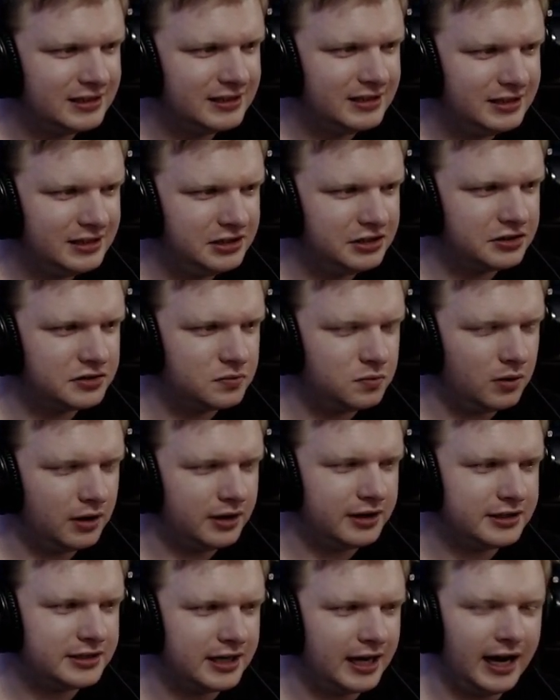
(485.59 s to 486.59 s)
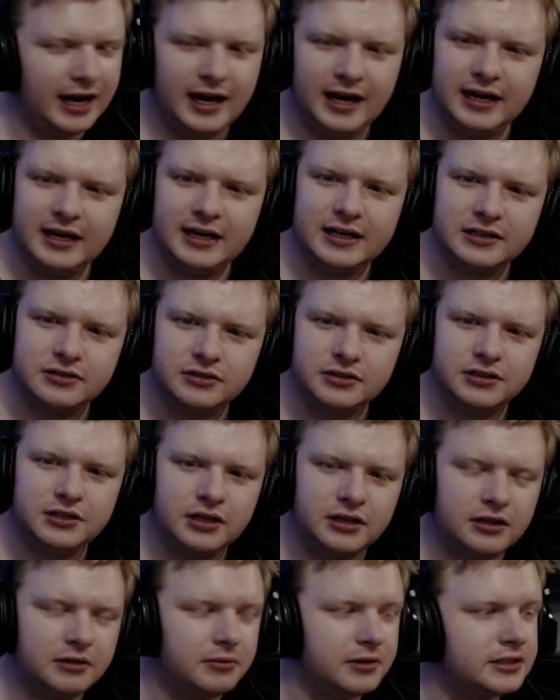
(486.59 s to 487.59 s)
Just wanted to add extra
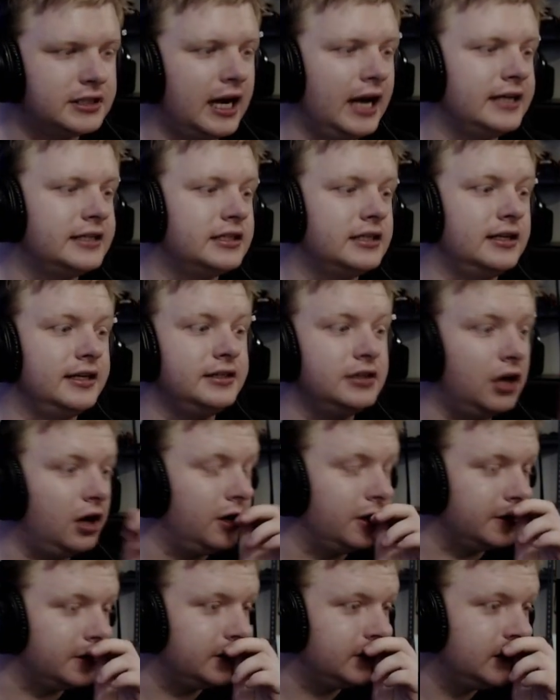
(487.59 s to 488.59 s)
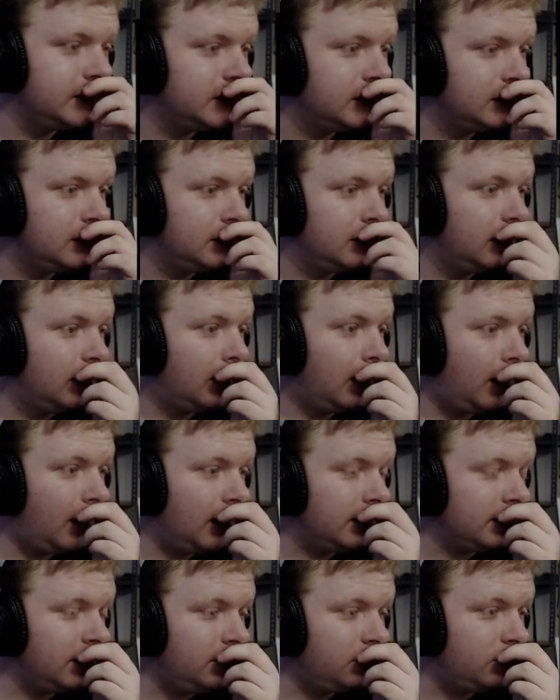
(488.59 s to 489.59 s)
circular bits. Actually, no.
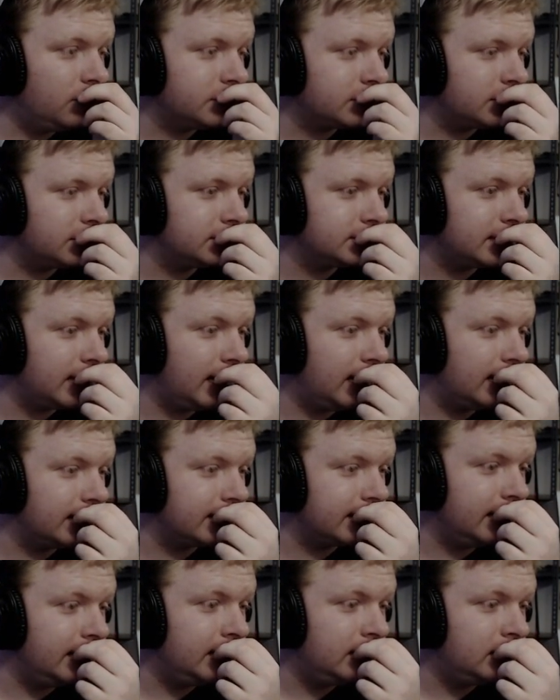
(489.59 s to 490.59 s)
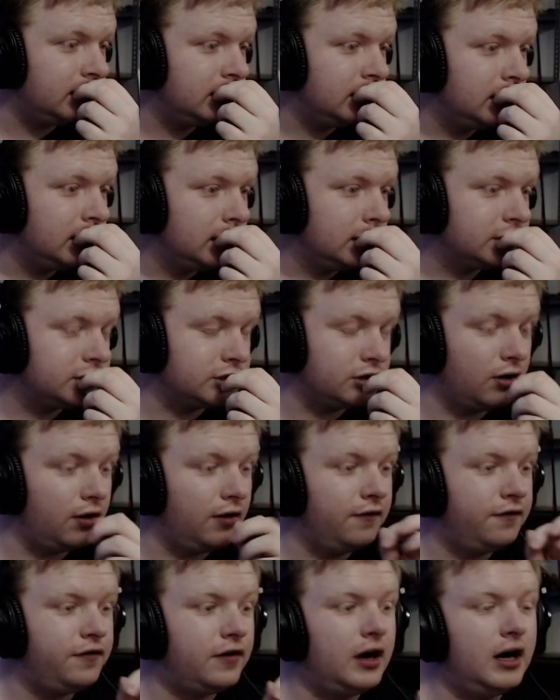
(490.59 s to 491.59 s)
I know what those are now.
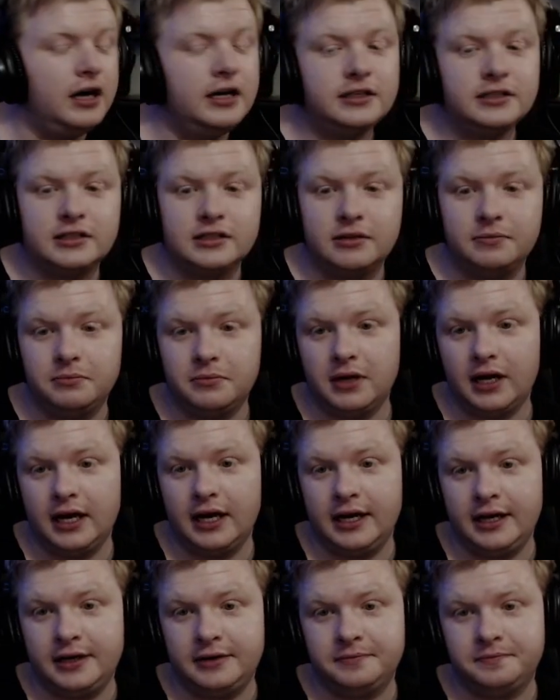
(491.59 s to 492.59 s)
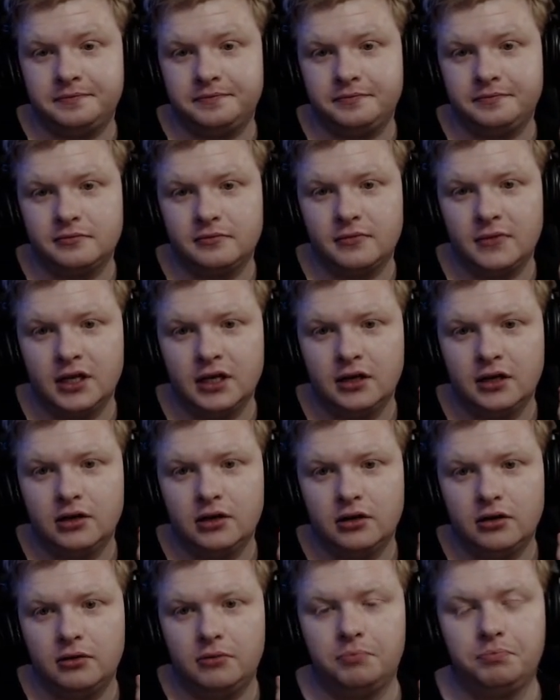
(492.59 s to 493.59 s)
So it fires the main
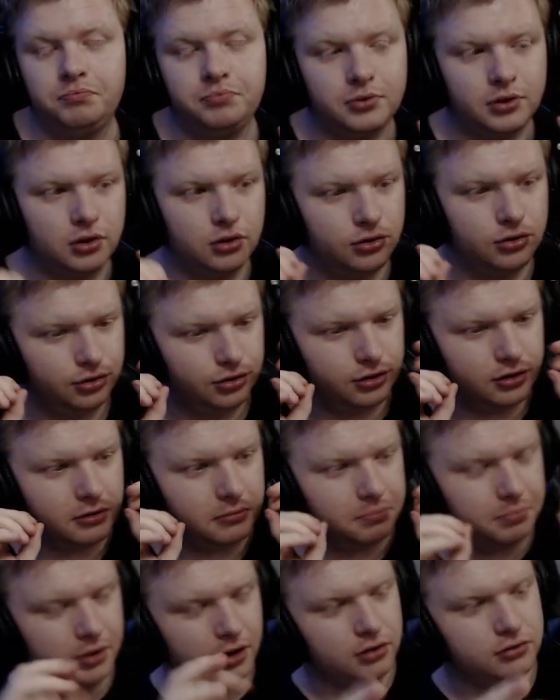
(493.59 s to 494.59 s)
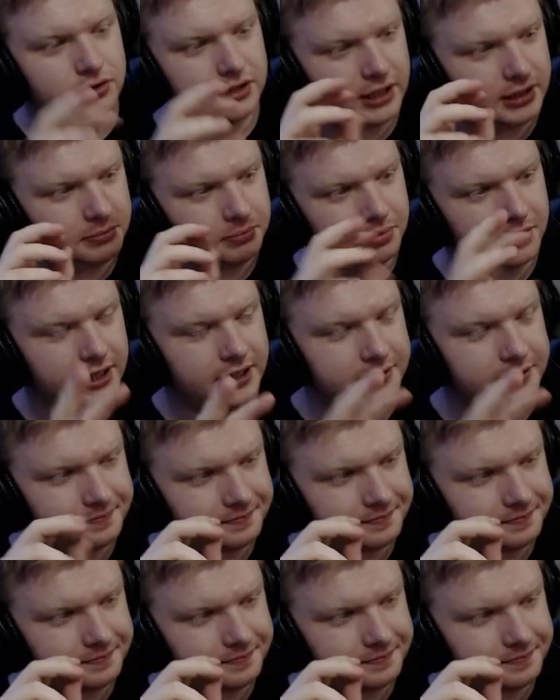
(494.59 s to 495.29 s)
blue bolty bit